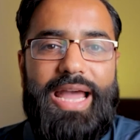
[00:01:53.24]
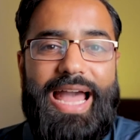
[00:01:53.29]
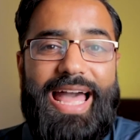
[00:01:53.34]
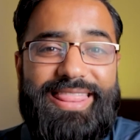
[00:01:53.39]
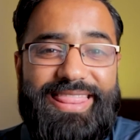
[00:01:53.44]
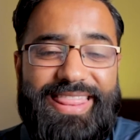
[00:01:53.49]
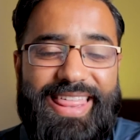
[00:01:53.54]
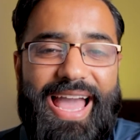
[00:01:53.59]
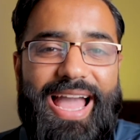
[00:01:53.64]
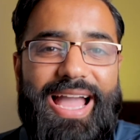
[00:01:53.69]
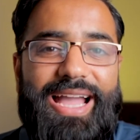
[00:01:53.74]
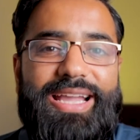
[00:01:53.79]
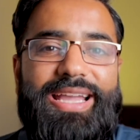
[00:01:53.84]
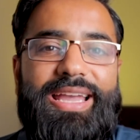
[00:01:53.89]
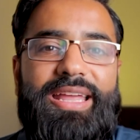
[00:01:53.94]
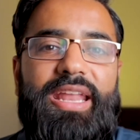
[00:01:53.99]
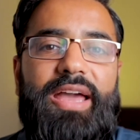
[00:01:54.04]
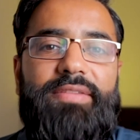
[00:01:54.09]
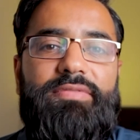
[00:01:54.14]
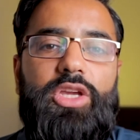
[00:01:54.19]
And that
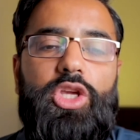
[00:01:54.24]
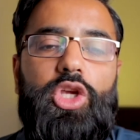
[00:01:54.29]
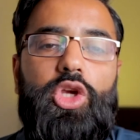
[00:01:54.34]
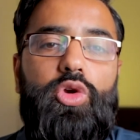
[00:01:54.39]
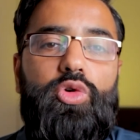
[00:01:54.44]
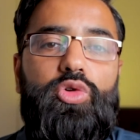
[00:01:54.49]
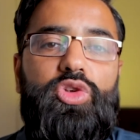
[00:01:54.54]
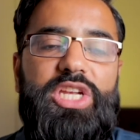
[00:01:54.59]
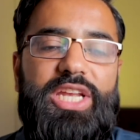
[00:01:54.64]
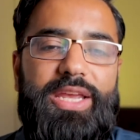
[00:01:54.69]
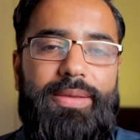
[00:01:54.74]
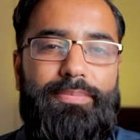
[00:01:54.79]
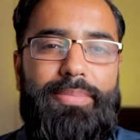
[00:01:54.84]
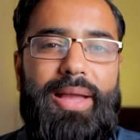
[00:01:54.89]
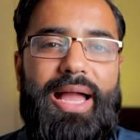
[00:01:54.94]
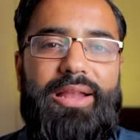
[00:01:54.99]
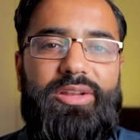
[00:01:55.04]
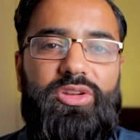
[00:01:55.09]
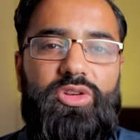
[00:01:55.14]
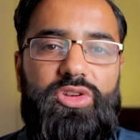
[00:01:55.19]
can have a huge
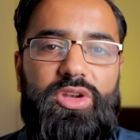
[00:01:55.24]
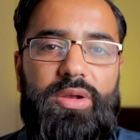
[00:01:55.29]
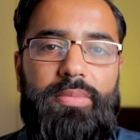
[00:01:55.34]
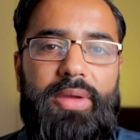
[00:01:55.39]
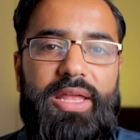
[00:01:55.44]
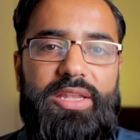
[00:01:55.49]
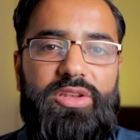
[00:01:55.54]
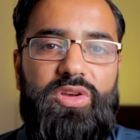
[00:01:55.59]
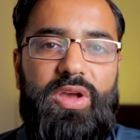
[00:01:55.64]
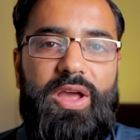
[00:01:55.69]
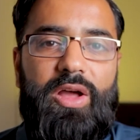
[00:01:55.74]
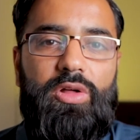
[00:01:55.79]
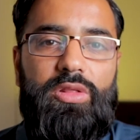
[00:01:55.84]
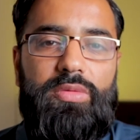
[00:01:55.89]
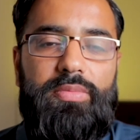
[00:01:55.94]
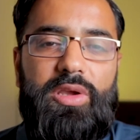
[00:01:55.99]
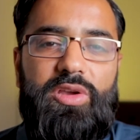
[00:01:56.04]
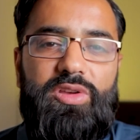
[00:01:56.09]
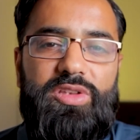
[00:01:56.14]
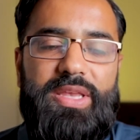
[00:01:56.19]
impact on your mental health,
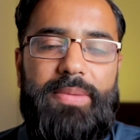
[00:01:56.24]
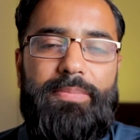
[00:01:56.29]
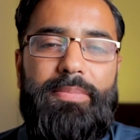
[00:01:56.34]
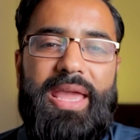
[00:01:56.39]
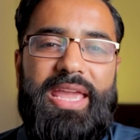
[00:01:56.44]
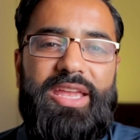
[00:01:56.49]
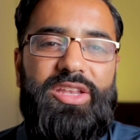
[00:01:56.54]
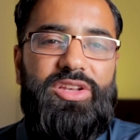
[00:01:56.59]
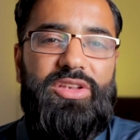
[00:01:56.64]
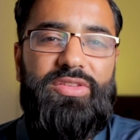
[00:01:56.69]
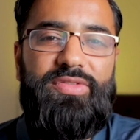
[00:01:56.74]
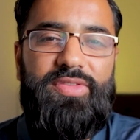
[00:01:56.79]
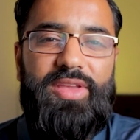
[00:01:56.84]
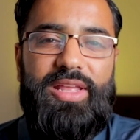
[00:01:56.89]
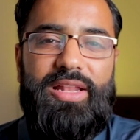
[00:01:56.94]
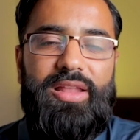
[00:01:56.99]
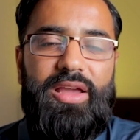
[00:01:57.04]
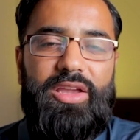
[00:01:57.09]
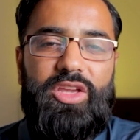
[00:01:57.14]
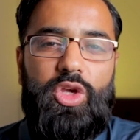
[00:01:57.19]
because it may just
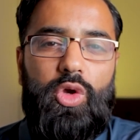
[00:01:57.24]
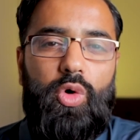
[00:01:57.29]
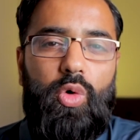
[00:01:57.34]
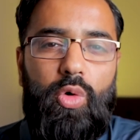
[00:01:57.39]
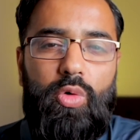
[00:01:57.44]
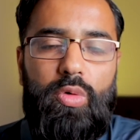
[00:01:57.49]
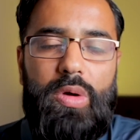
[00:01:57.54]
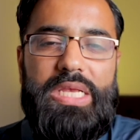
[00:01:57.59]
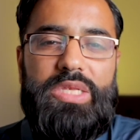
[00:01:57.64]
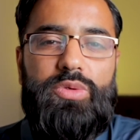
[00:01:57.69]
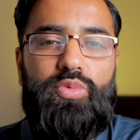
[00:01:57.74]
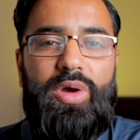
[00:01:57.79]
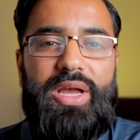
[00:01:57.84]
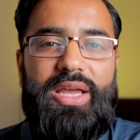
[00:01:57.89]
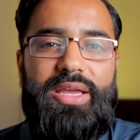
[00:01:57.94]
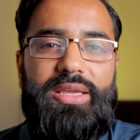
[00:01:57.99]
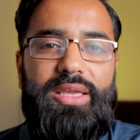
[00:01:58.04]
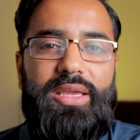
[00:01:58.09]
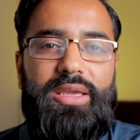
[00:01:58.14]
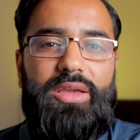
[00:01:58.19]
feel like you're always
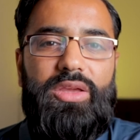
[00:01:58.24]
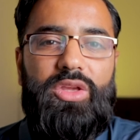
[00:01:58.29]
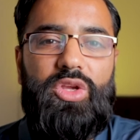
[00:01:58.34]
working.